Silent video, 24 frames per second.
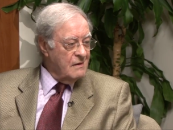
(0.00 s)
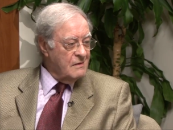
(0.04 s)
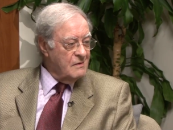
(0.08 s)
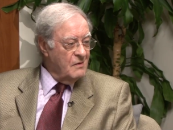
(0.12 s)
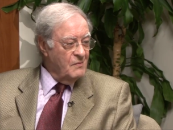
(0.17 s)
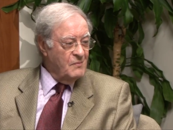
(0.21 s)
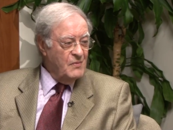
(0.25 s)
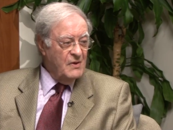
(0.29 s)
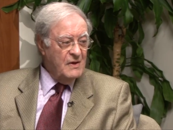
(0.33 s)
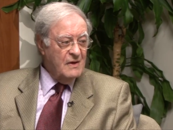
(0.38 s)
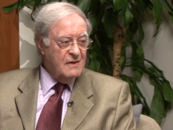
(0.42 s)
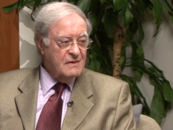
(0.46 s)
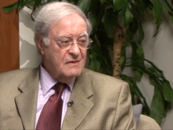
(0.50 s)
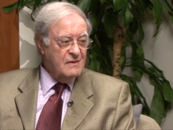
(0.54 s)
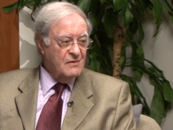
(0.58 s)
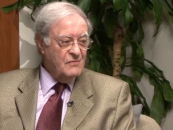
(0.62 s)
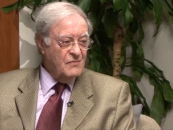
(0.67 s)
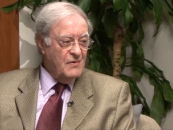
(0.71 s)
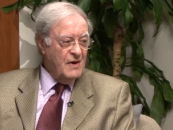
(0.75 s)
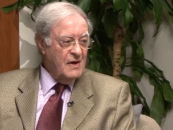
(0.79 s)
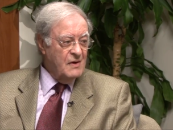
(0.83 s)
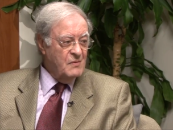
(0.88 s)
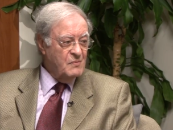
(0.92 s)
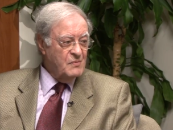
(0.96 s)
to be at the
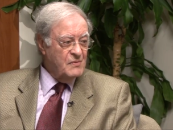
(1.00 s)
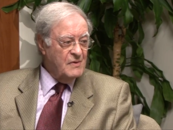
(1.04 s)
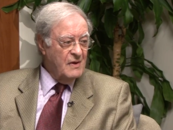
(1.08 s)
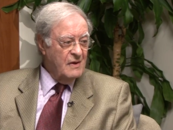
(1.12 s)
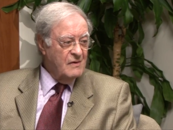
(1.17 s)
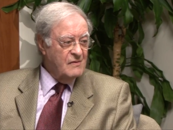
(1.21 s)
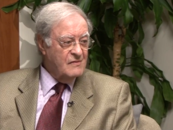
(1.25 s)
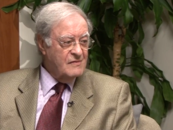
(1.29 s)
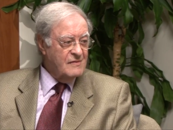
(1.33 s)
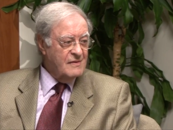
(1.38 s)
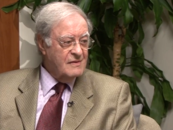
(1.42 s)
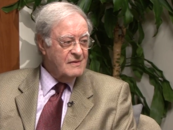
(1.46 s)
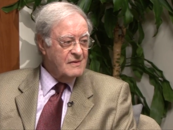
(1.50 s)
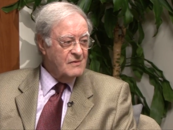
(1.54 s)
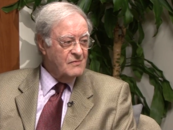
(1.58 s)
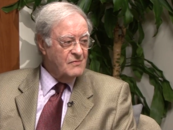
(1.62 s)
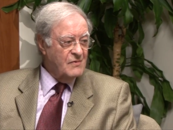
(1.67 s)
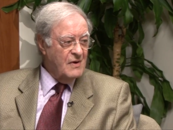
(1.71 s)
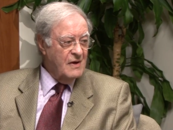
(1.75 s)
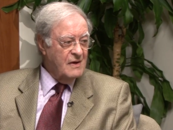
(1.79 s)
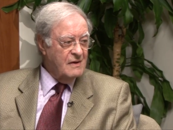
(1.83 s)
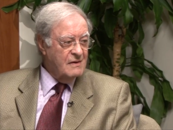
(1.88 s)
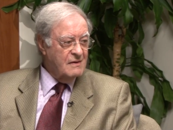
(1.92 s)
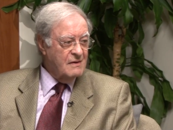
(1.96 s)
right place at the
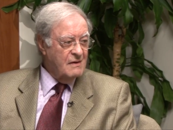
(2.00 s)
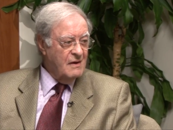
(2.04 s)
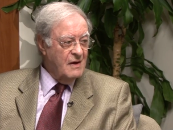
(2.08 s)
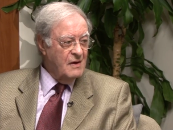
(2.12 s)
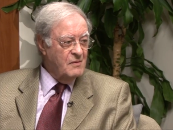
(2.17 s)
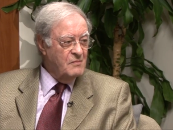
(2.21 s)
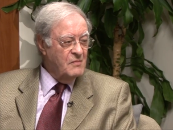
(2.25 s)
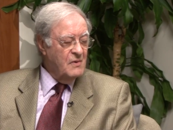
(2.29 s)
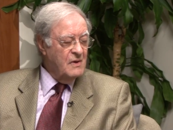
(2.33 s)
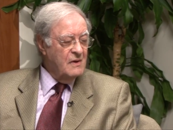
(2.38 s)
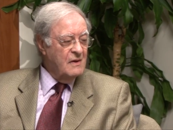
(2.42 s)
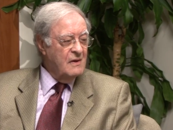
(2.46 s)
right time